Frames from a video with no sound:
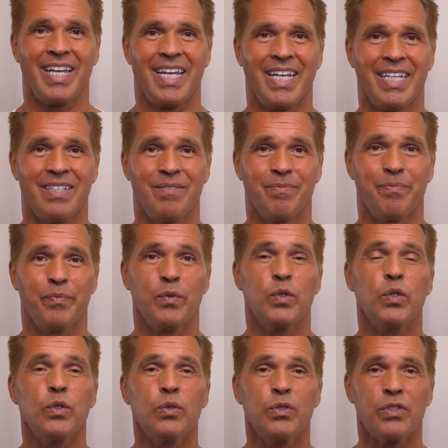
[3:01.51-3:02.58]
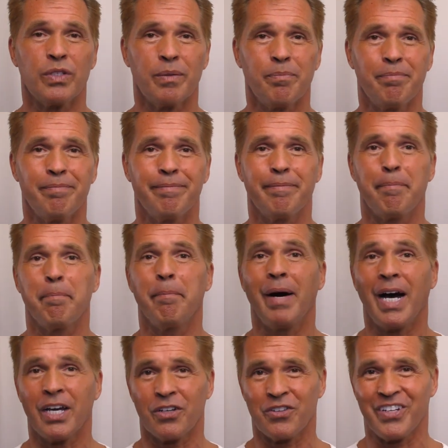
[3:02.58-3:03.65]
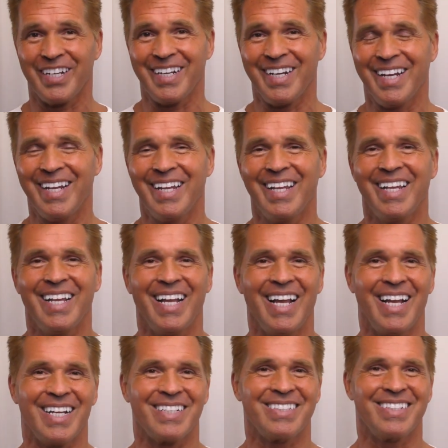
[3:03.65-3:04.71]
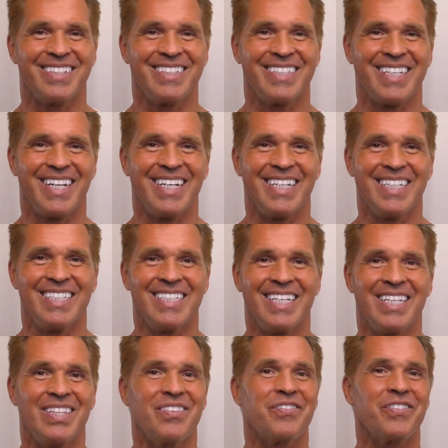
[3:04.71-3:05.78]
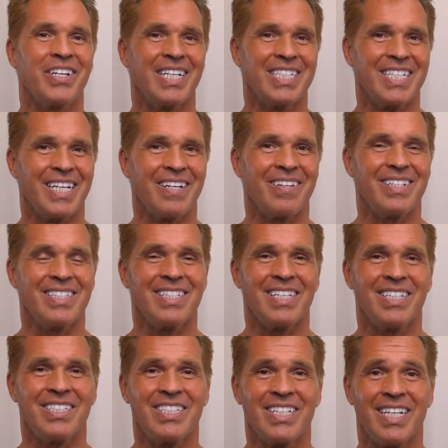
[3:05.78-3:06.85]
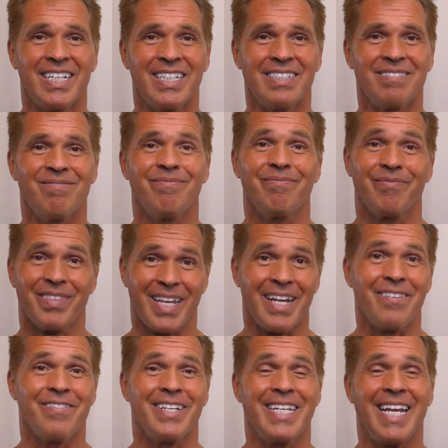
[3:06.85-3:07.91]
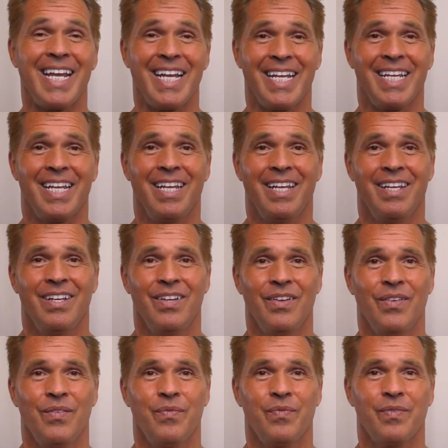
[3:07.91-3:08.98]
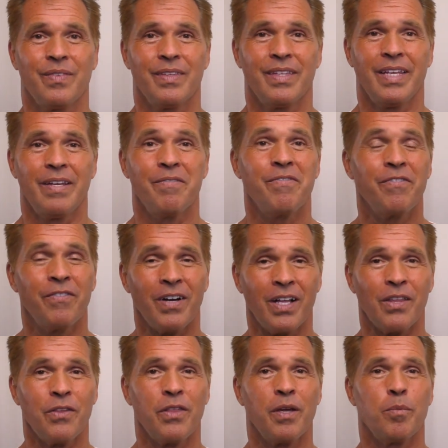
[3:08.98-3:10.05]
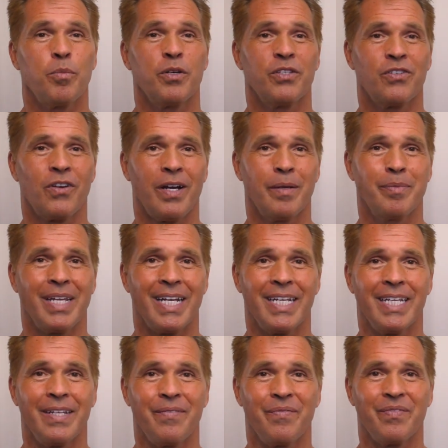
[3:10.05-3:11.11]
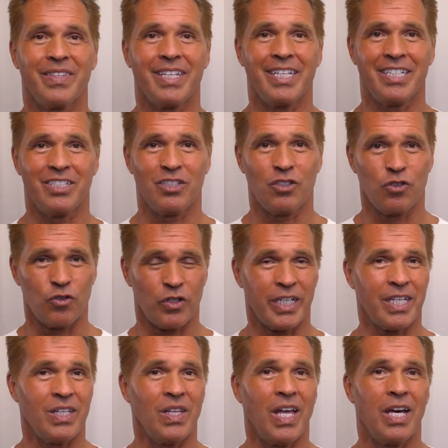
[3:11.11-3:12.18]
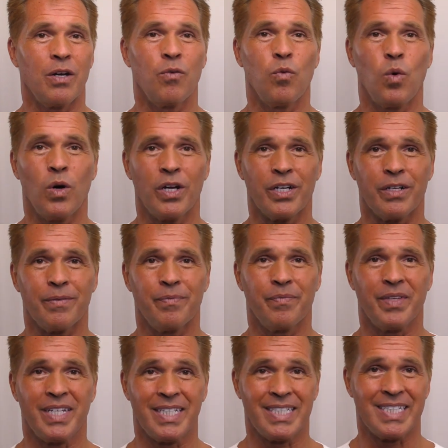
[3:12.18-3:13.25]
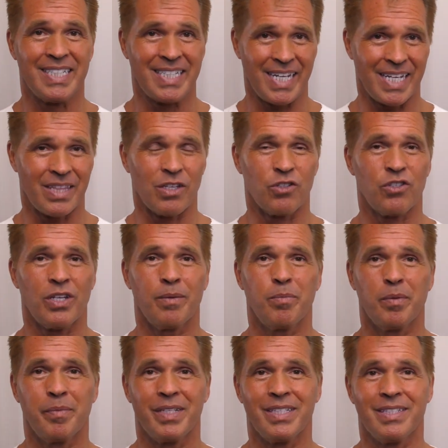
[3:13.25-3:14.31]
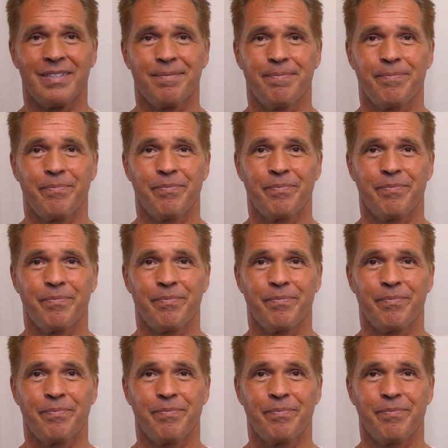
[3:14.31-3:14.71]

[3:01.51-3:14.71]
and do some moderate exercise in the fresh air and sunshine every day. They follow their prescribed diet and drink a lot of water and take their supplements.